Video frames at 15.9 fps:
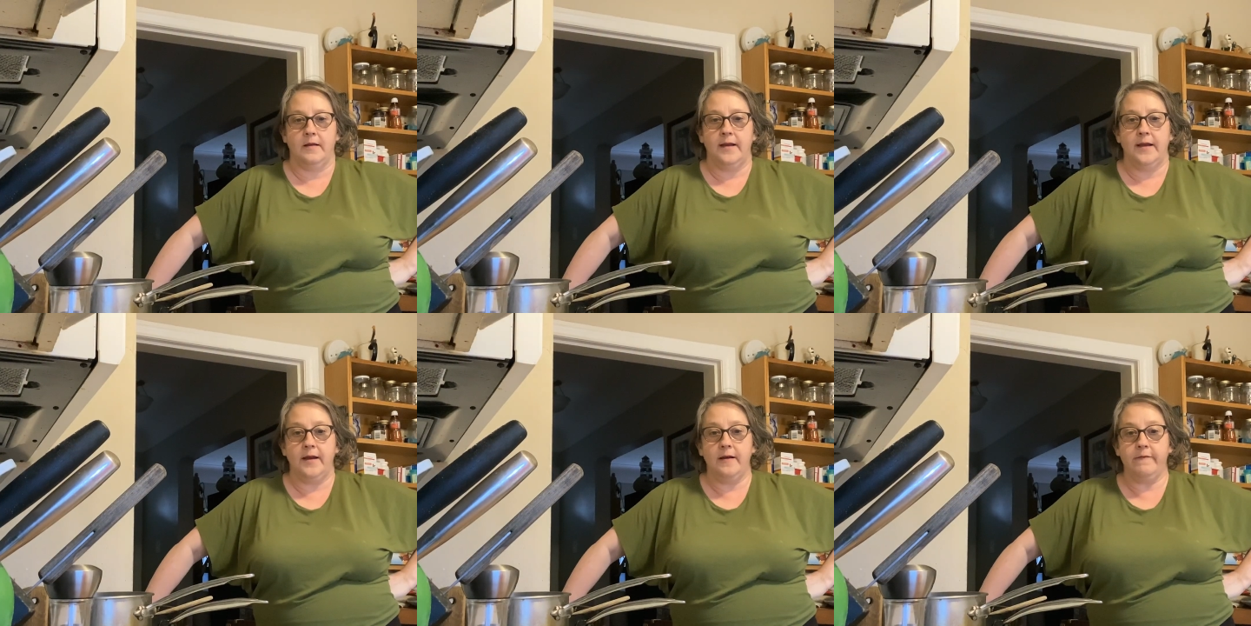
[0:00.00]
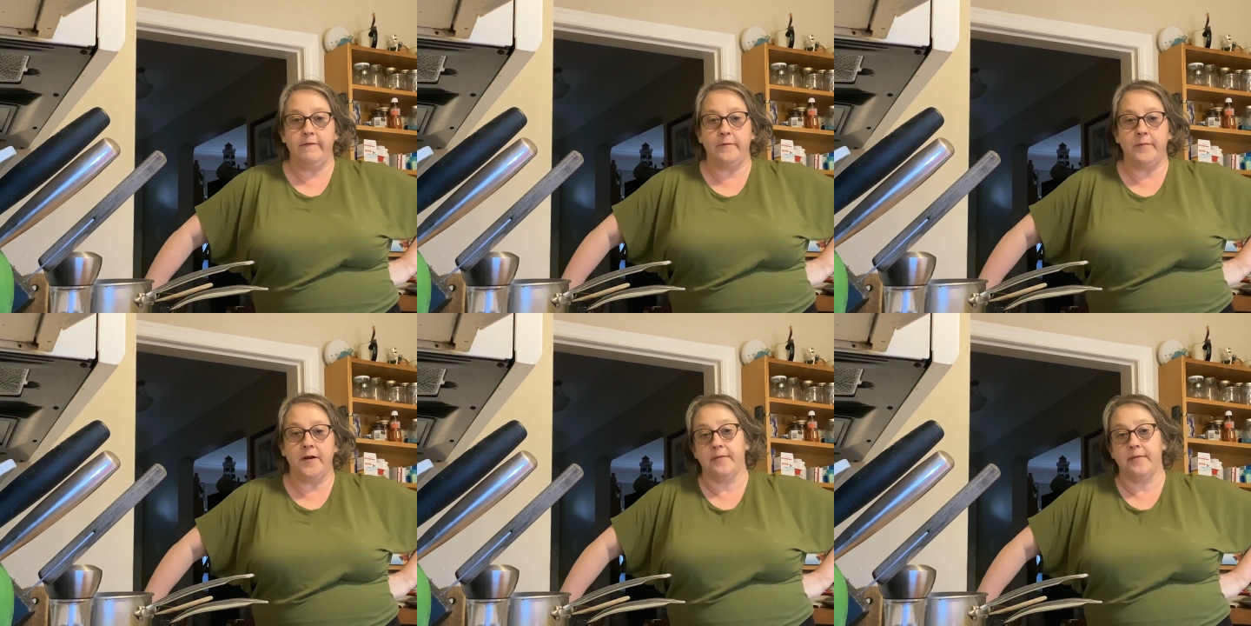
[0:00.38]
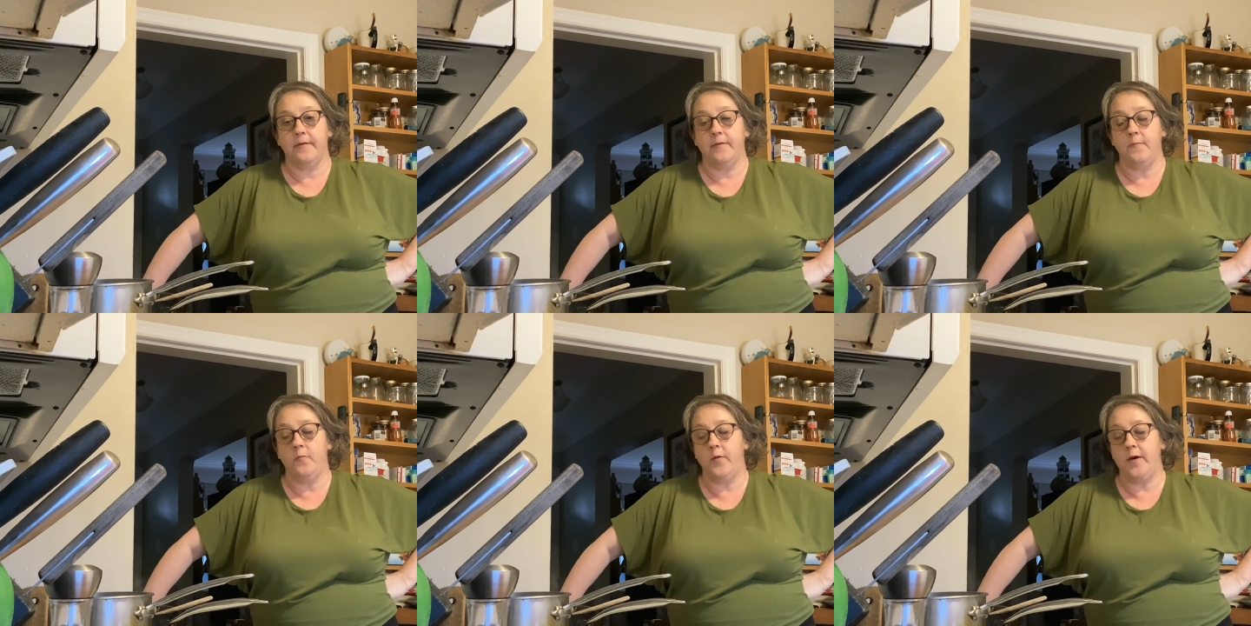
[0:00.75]
Hey everybody,
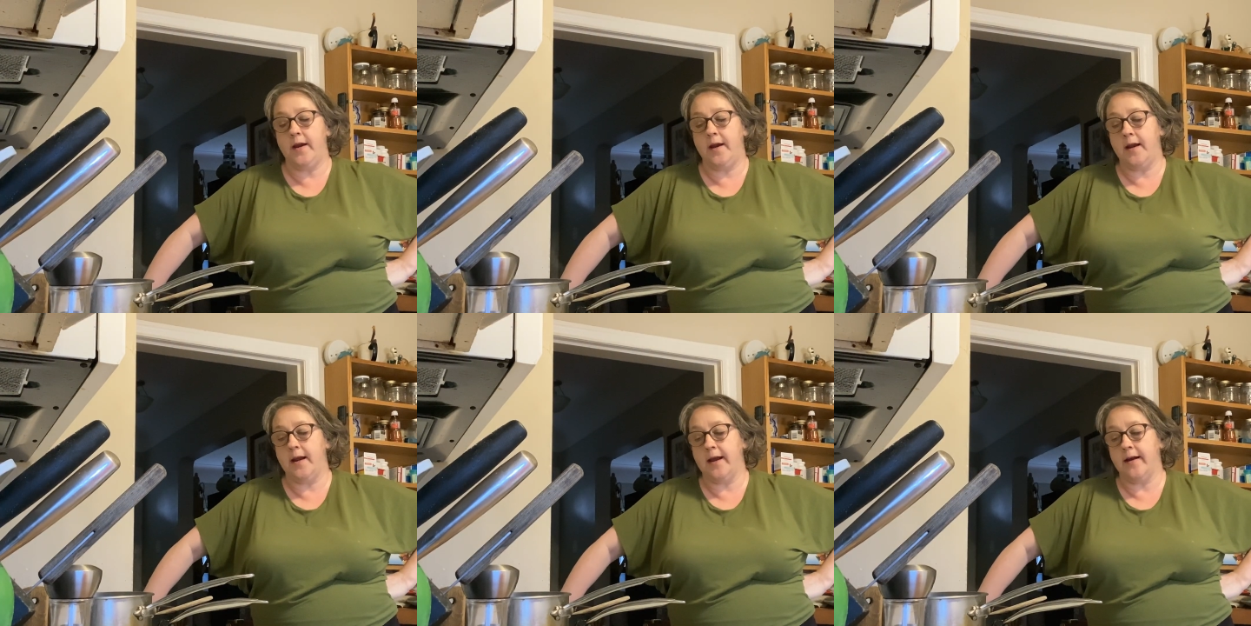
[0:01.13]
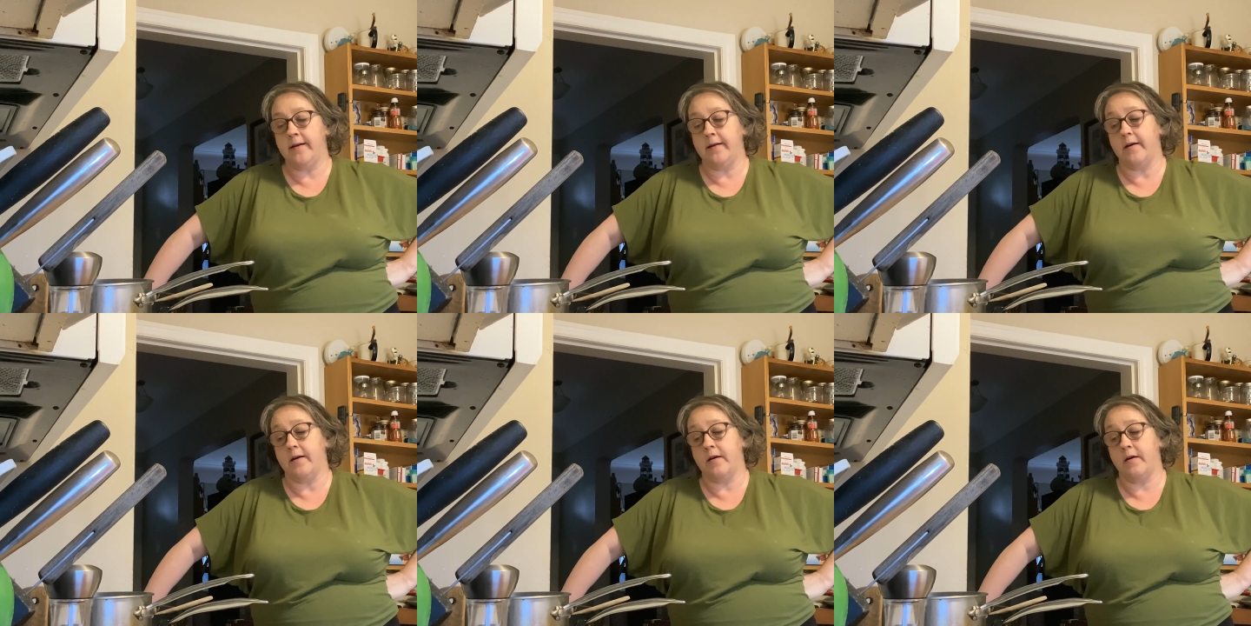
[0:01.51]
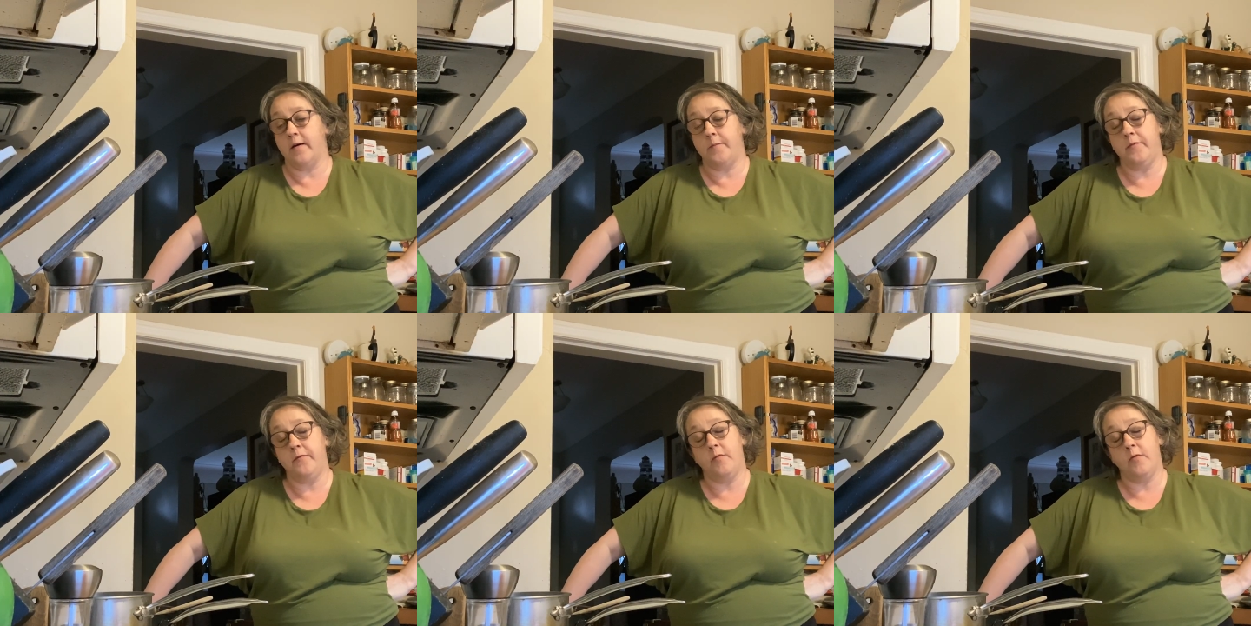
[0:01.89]
we added a
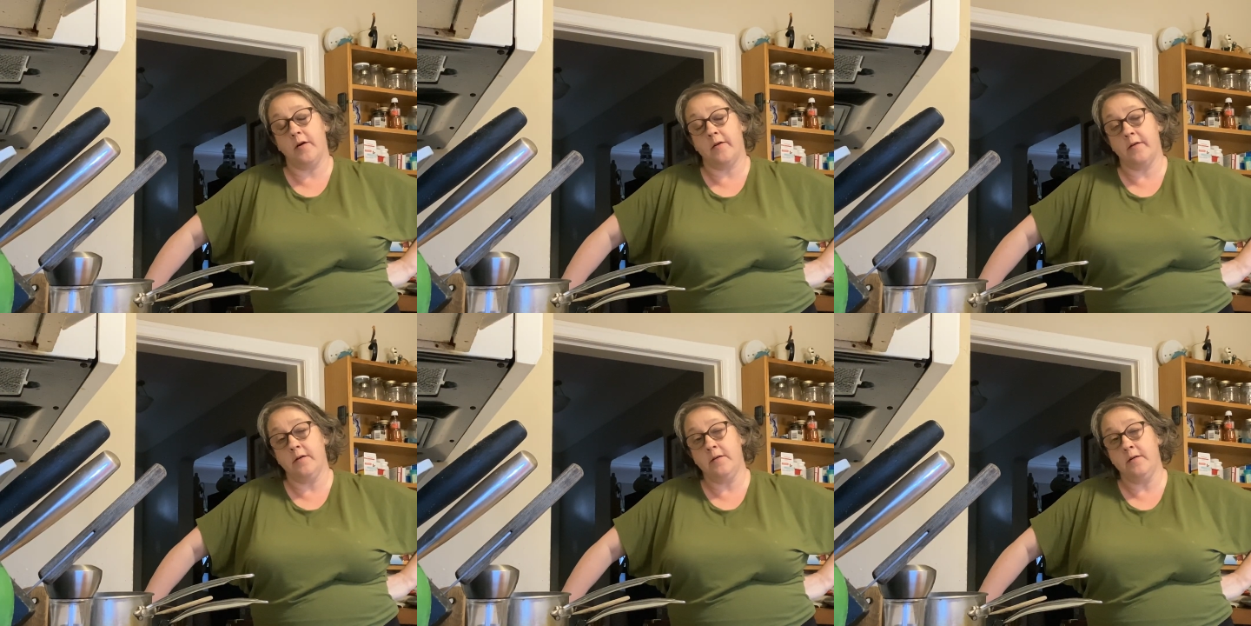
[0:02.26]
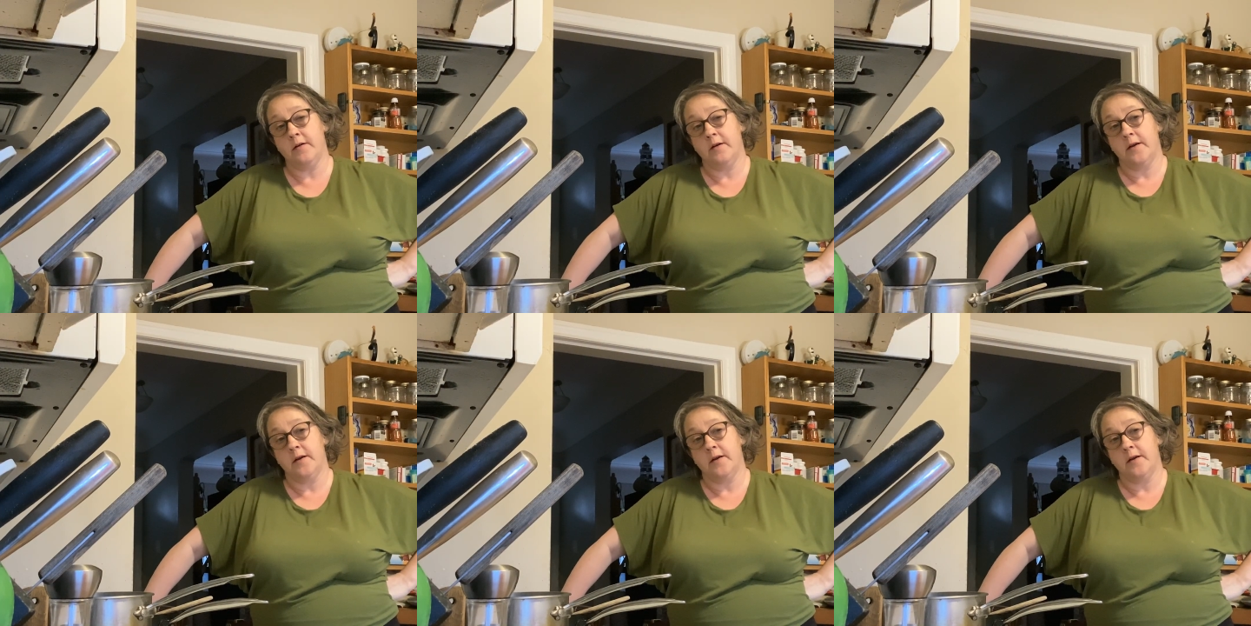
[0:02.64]
cup of water